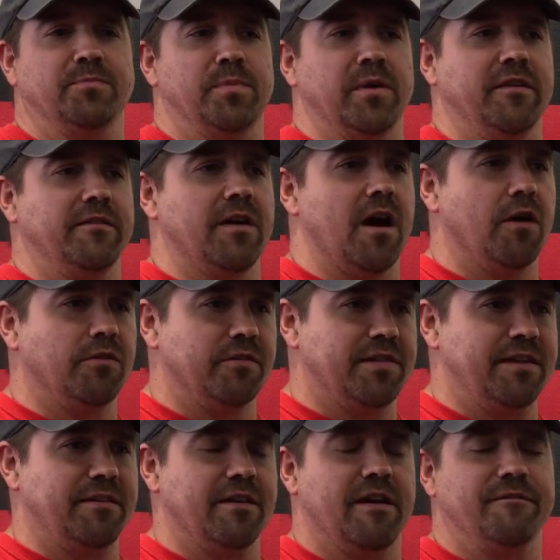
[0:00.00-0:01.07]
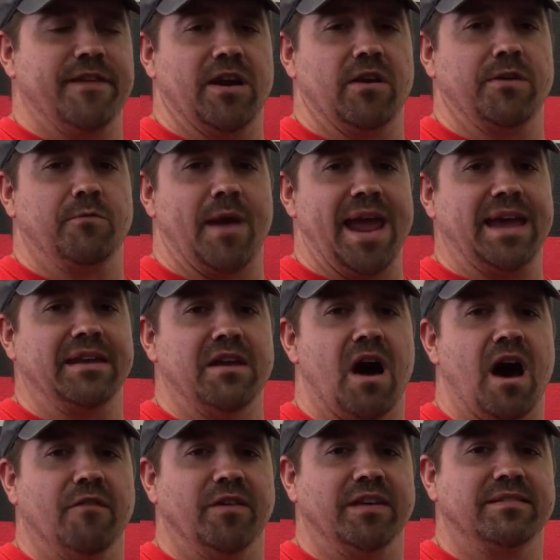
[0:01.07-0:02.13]
But other than a very rank
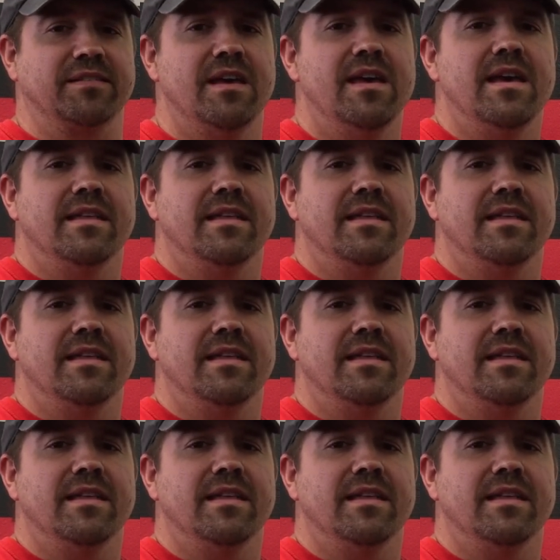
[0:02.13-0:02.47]
novice,